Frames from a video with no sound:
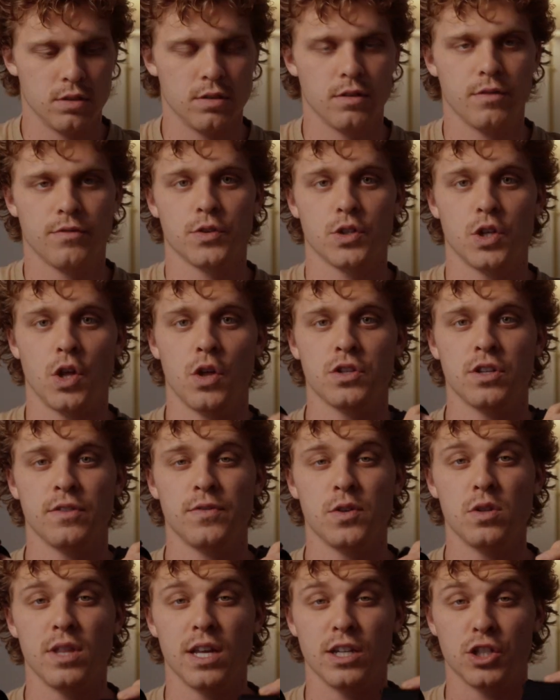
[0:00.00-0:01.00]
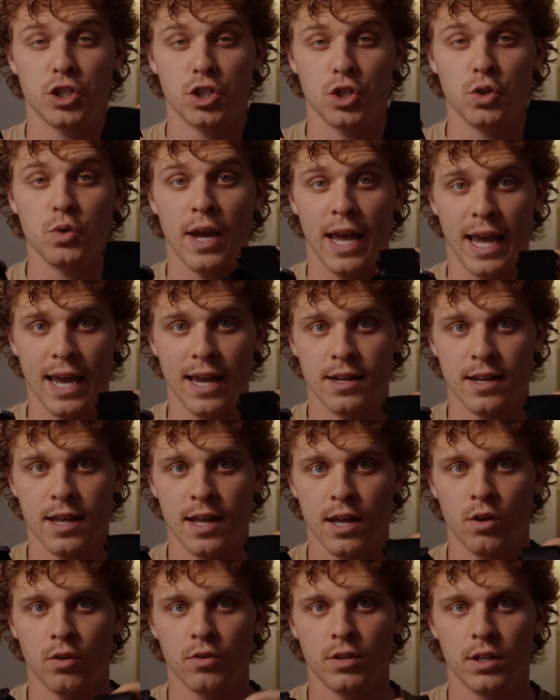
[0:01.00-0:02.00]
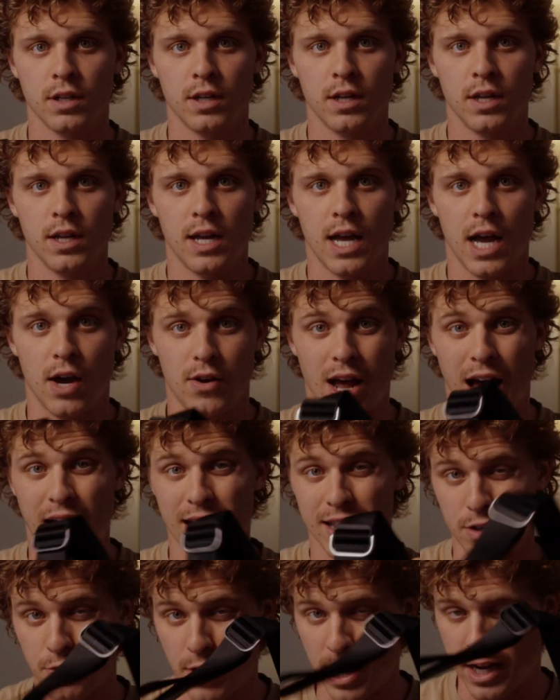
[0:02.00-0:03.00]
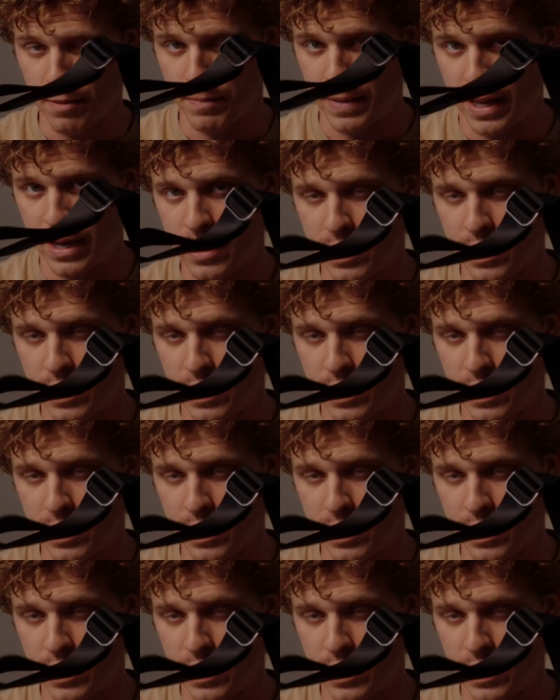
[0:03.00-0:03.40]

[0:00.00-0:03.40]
For those of you that shoot handheld, I would highly recommend